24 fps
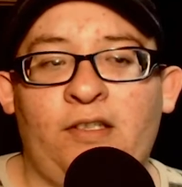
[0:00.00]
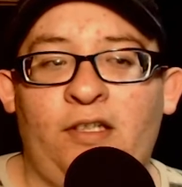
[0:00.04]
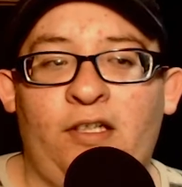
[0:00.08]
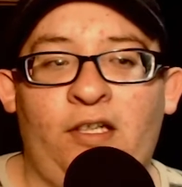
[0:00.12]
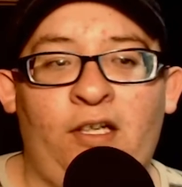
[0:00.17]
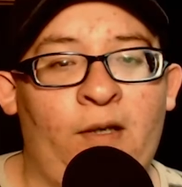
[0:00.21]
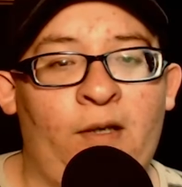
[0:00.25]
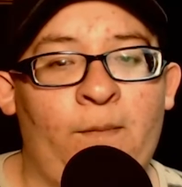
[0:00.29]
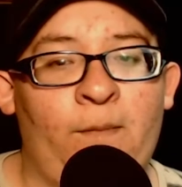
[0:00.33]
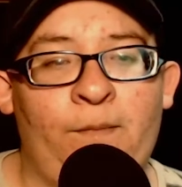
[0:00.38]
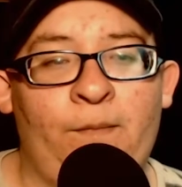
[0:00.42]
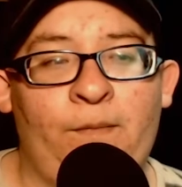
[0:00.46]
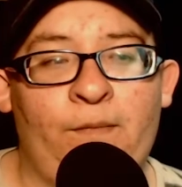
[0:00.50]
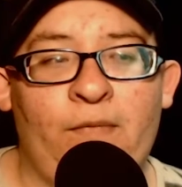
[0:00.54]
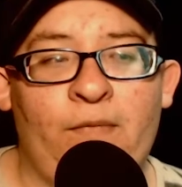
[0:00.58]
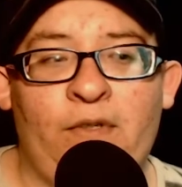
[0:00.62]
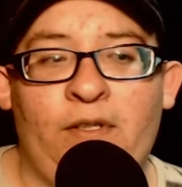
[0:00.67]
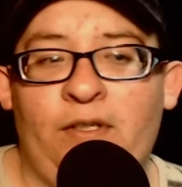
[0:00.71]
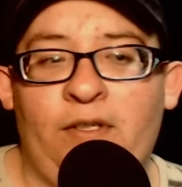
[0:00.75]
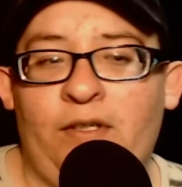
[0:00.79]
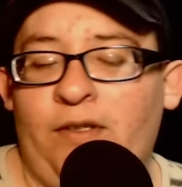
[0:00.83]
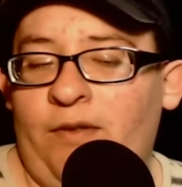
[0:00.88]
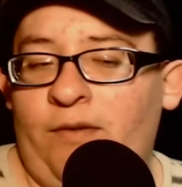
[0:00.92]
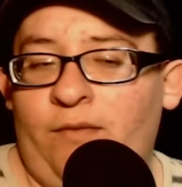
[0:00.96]
Um,
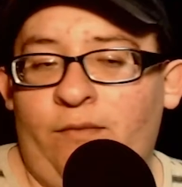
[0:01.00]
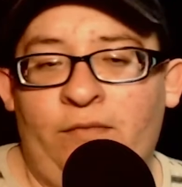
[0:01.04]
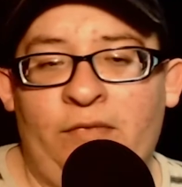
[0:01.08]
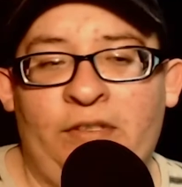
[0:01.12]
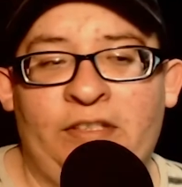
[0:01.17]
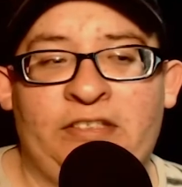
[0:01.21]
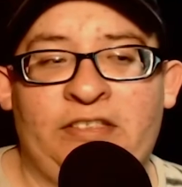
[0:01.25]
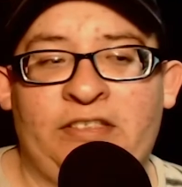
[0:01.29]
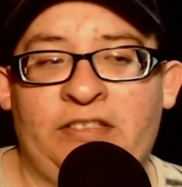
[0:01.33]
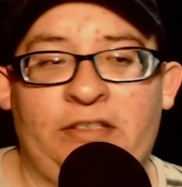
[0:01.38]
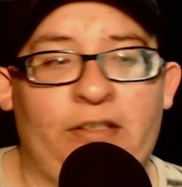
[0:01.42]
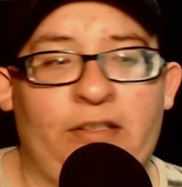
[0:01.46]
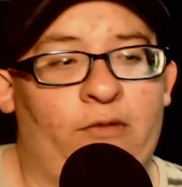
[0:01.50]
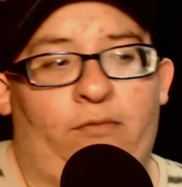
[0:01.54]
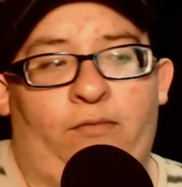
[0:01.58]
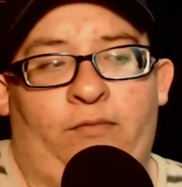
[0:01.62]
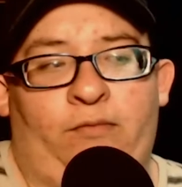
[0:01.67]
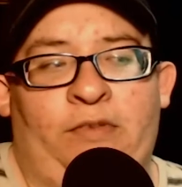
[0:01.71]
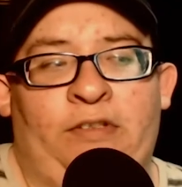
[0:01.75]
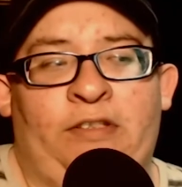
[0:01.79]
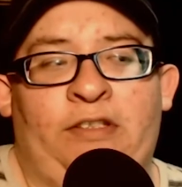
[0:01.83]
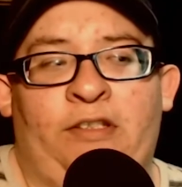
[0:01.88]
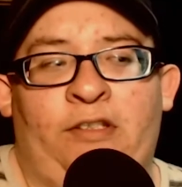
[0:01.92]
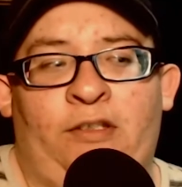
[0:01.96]
we still
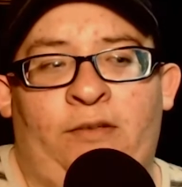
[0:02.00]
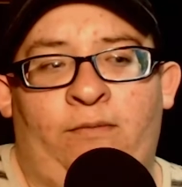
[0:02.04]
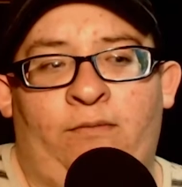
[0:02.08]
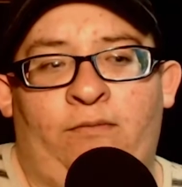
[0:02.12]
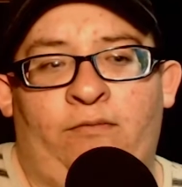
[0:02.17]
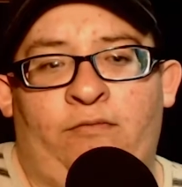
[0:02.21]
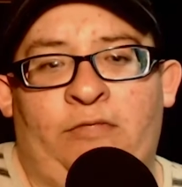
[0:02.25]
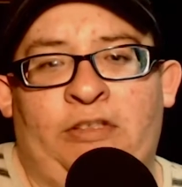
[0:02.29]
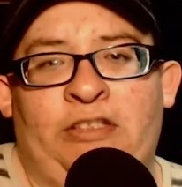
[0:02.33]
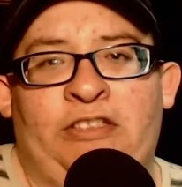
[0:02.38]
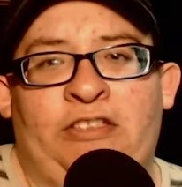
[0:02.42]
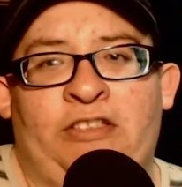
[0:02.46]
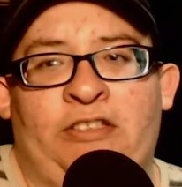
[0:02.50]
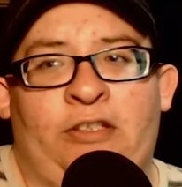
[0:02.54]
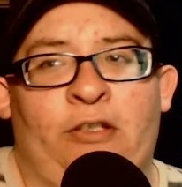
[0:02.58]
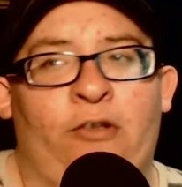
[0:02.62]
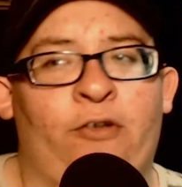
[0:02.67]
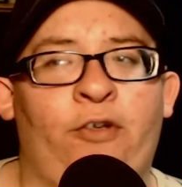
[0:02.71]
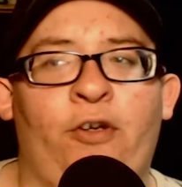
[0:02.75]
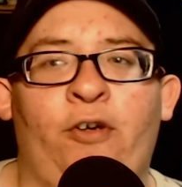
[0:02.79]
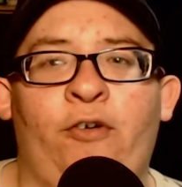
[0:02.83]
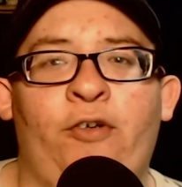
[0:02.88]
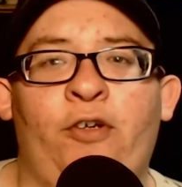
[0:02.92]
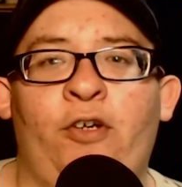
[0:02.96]
we um we still
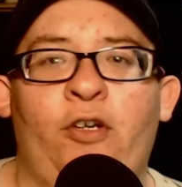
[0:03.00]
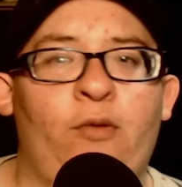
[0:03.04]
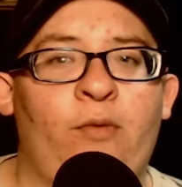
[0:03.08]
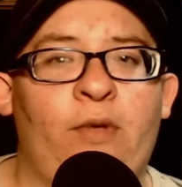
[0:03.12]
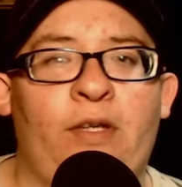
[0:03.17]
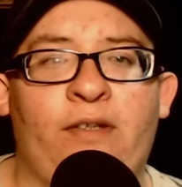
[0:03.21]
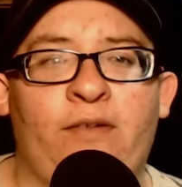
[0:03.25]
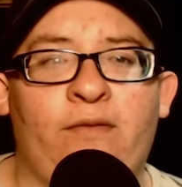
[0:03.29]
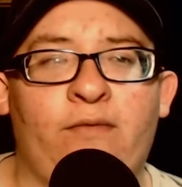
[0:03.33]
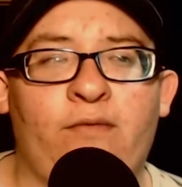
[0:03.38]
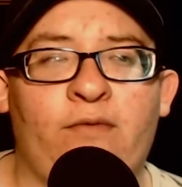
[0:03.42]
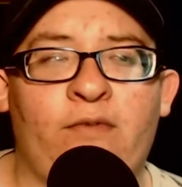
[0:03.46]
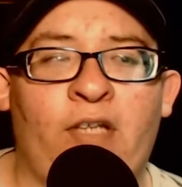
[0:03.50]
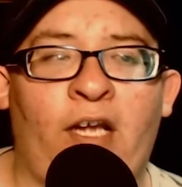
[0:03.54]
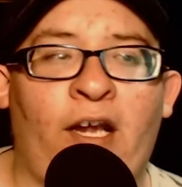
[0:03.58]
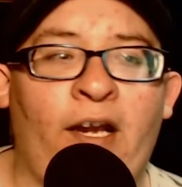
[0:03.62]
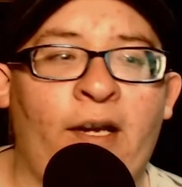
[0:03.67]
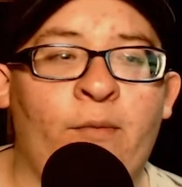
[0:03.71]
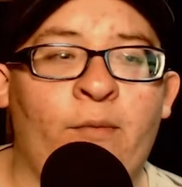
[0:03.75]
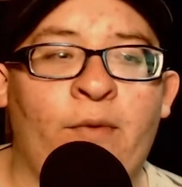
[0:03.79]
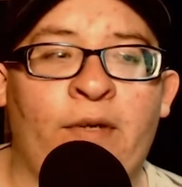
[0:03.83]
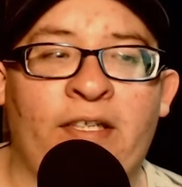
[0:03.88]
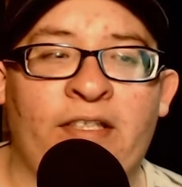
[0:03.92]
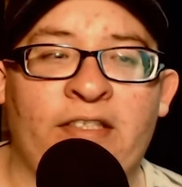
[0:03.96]
don't know when
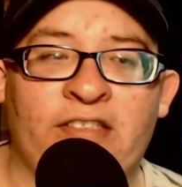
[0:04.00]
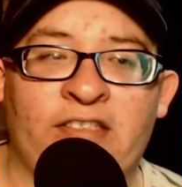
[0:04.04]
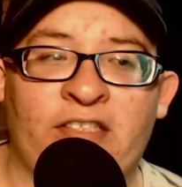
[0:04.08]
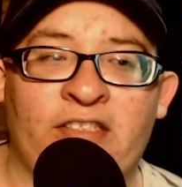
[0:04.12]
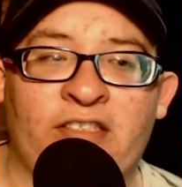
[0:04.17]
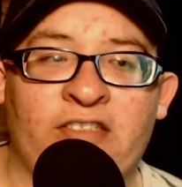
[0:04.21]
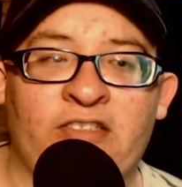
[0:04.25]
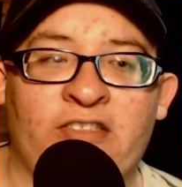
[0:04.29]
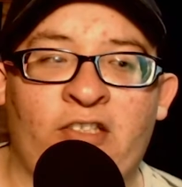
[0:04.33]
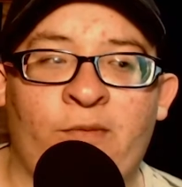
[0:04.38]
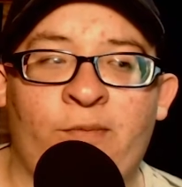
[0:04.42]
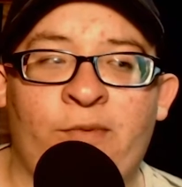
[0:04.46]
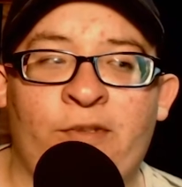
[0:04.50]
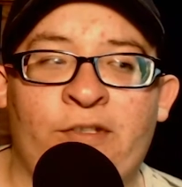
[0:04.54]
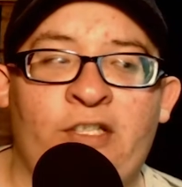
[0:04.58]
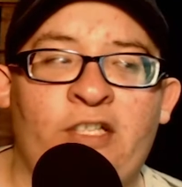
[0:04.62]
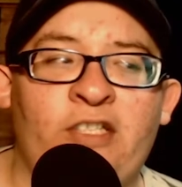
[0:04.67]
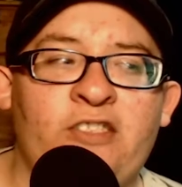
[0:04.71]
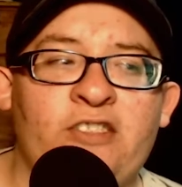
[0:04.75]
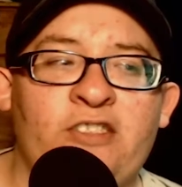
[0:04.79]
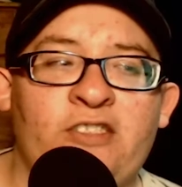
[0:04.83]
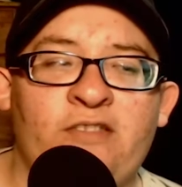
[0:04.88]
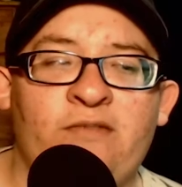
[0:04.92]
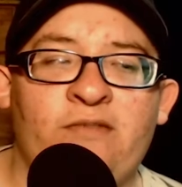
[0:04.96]
Nightwing is going to start
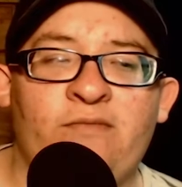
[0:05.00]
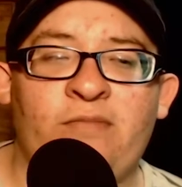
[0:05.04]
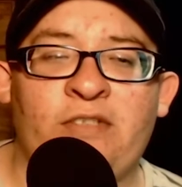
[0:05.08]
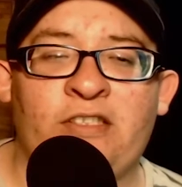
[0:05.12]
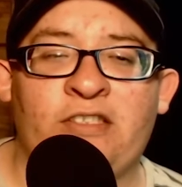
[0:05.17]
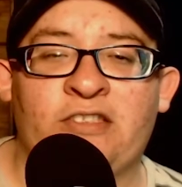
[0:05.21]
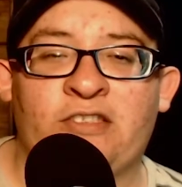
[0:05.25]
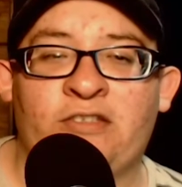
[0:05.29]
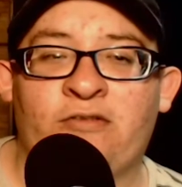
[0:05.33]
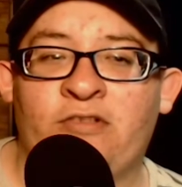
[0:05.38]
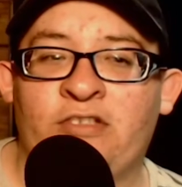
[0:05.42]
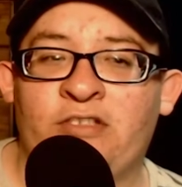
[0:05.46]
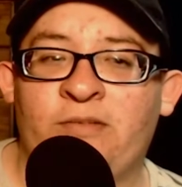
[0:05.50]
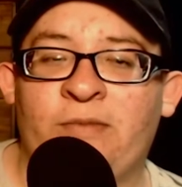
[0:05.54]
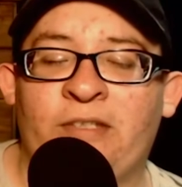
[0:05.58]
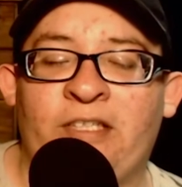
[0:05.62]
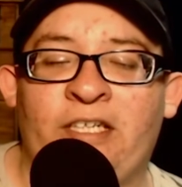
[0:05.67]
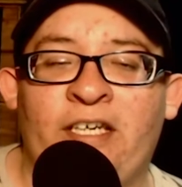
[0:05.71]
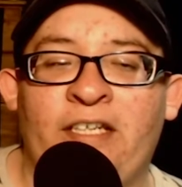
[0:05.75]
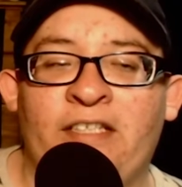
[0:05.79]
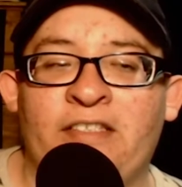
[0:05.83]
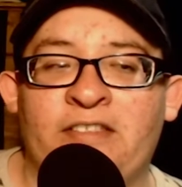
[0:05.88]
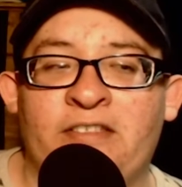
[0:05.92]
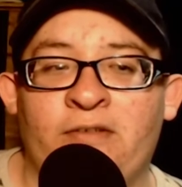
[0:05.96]
production because Chris
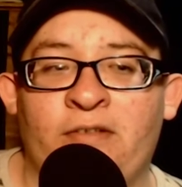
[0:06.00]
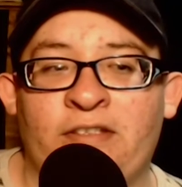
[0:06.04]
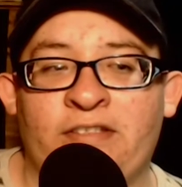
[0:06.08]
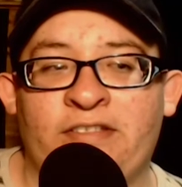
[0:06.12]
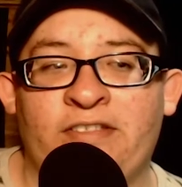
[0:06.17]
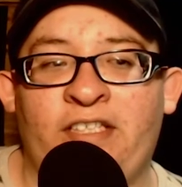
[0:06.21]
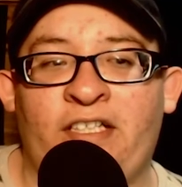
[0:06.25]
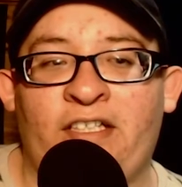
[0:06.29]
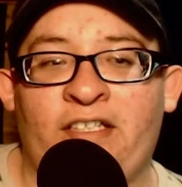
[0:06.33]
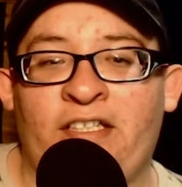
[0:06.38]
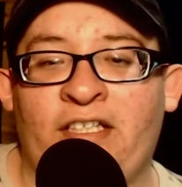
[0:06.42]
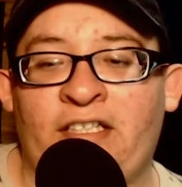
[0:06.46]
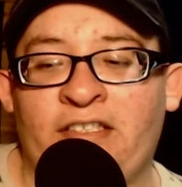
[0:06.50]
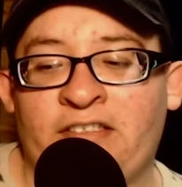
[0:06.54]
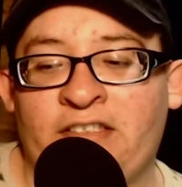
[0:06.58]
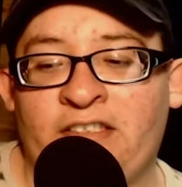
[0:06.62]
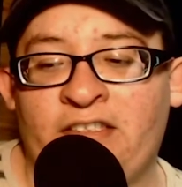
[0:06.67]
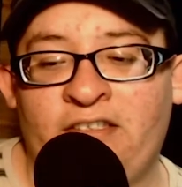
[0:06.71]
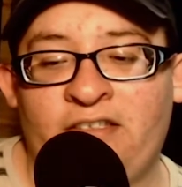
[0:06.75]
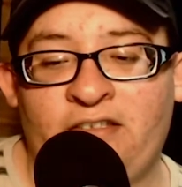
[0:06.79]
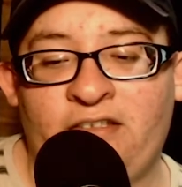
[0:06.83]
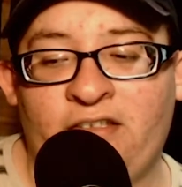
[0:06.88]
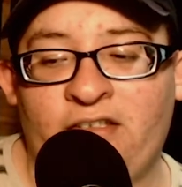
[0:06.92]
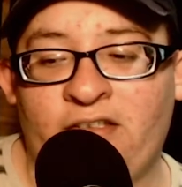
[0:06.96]
McKay still has not
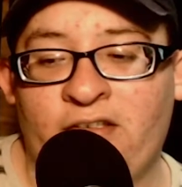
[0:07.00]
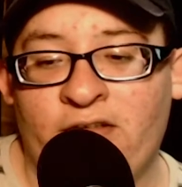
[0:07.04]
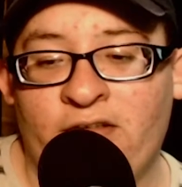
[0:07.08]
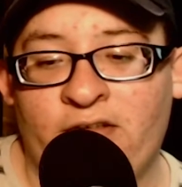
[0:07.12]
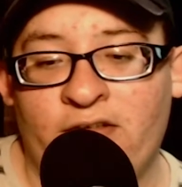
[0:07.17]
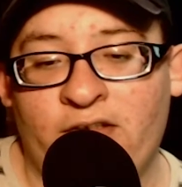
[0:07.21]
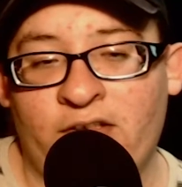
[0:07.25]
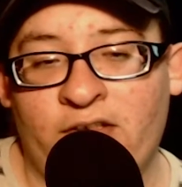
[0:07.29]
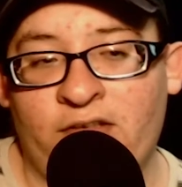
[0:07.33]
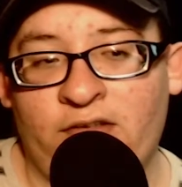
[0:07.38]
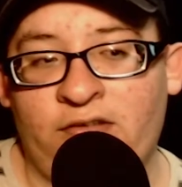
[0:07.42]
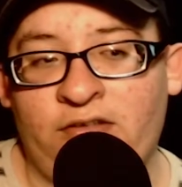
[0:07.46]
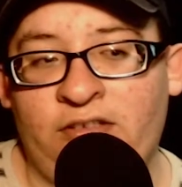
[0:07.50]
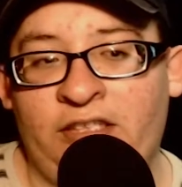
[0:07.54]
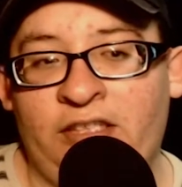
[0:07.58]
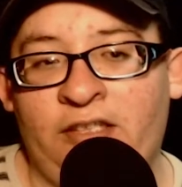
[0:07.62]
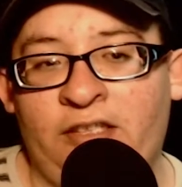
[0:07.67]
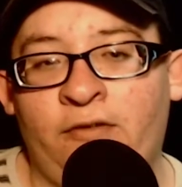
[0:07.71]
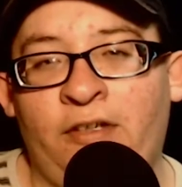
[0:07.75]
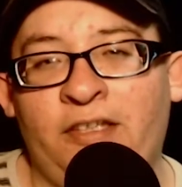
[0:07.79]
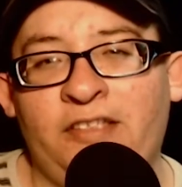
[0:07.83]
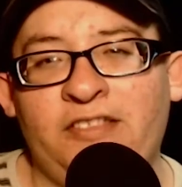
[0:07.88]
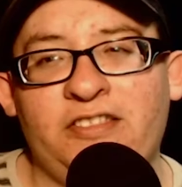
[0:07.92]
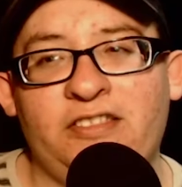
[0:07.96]
casted a, a, a
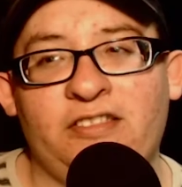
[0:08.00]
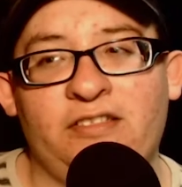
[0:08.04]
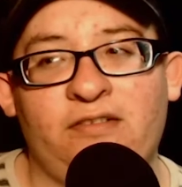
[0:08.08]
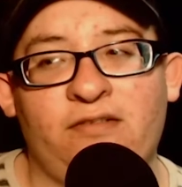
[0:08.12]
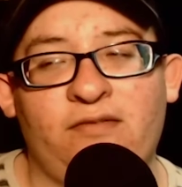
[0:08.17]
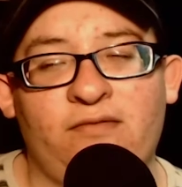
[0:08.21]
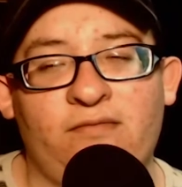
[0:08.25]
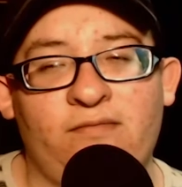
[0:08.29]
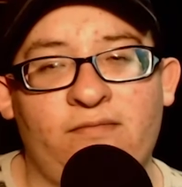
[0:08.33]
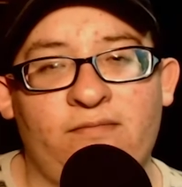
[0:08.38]
Dick Grayson,